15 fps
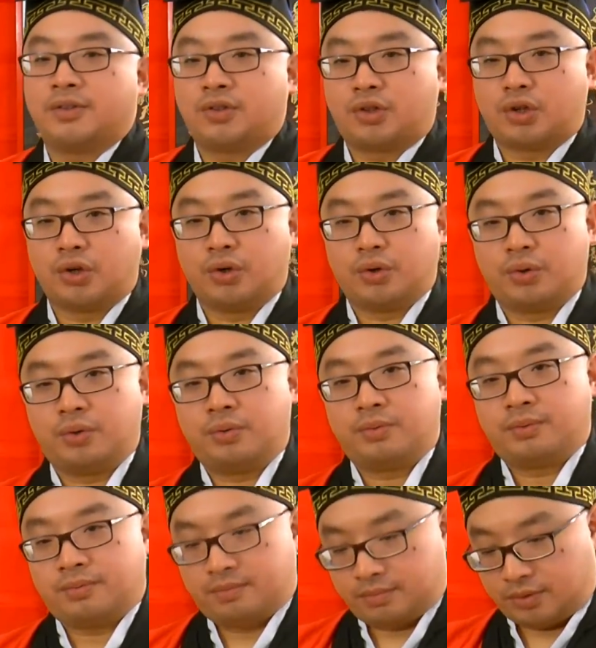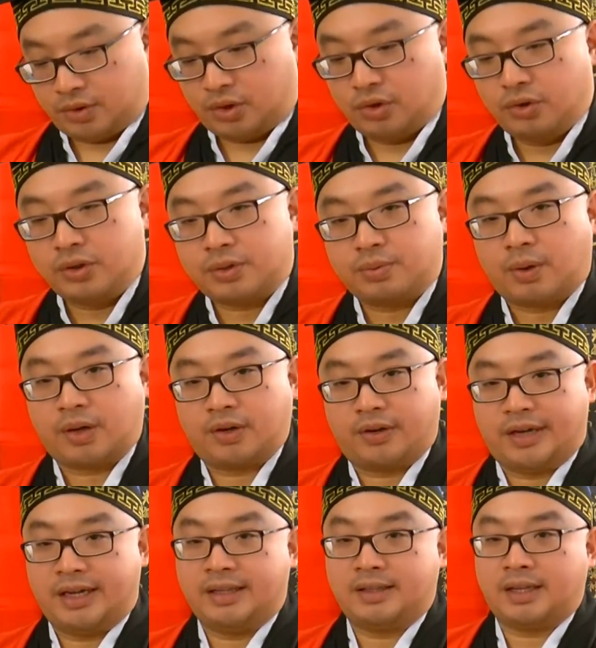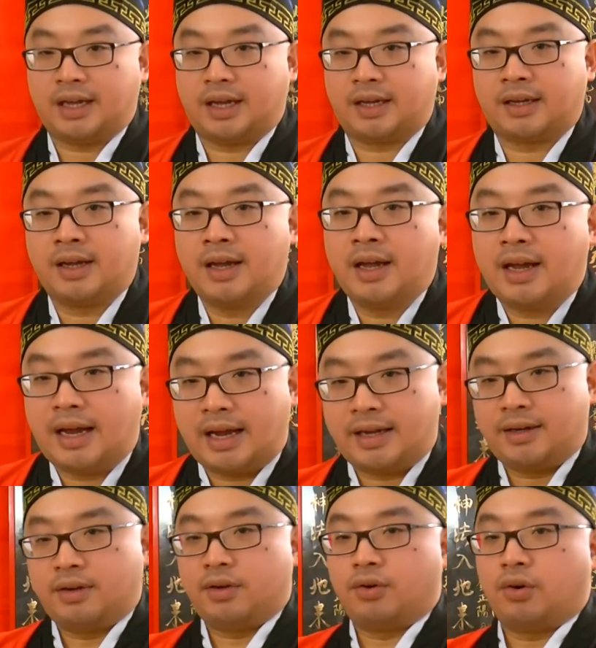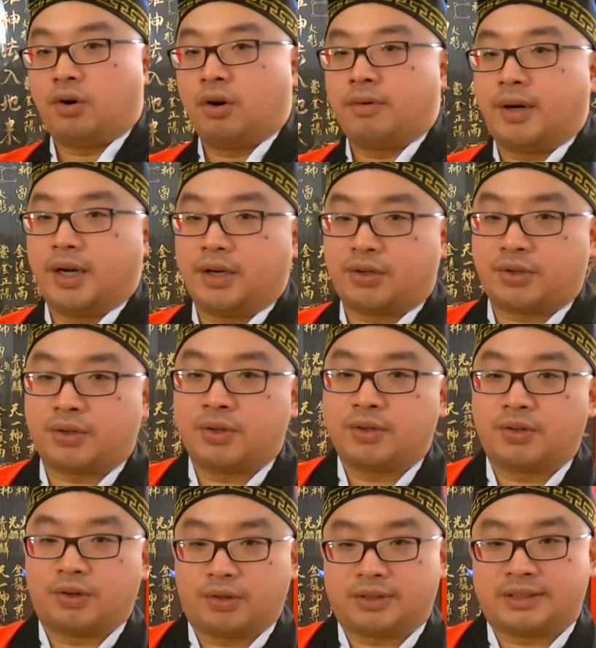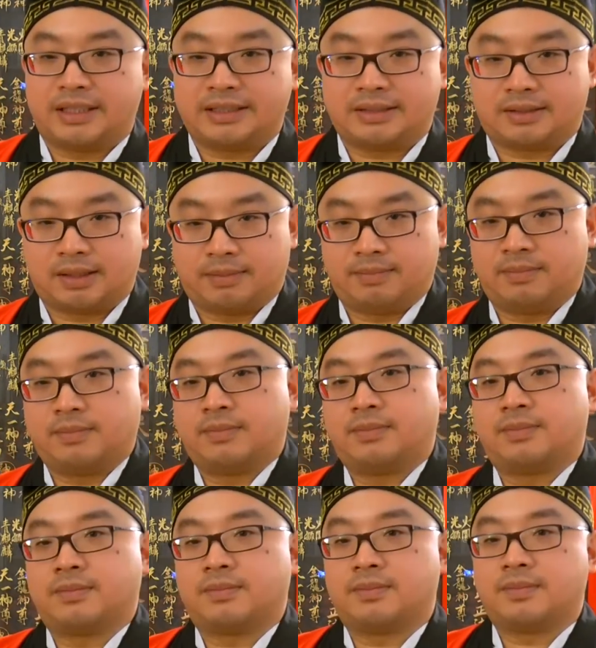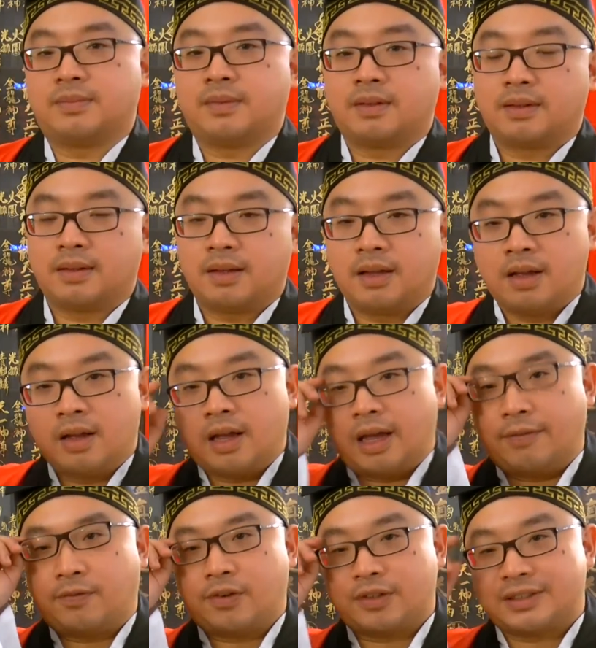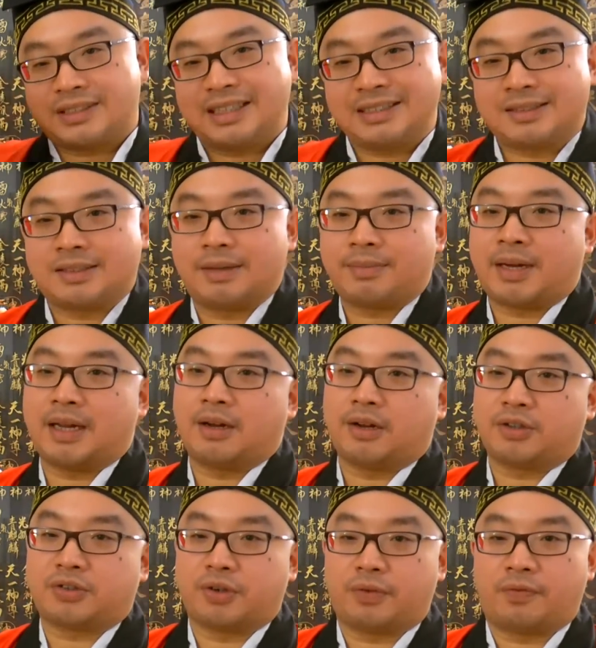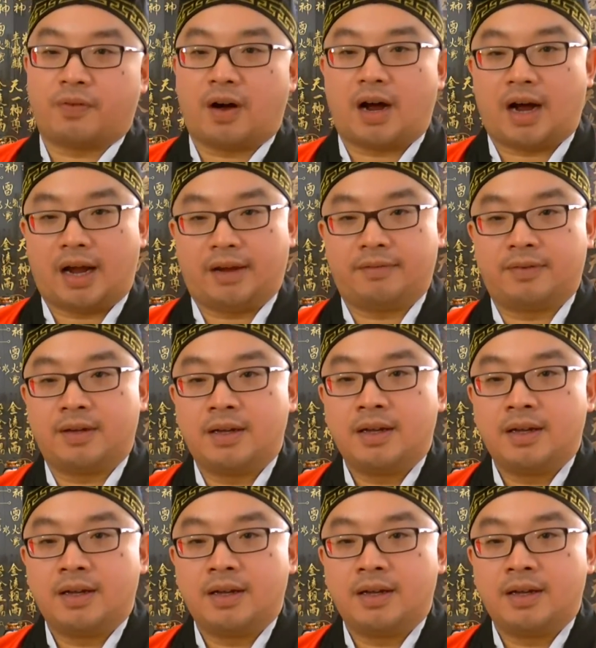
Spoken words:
to use what you intake and nourish your system. If your system cannot survive,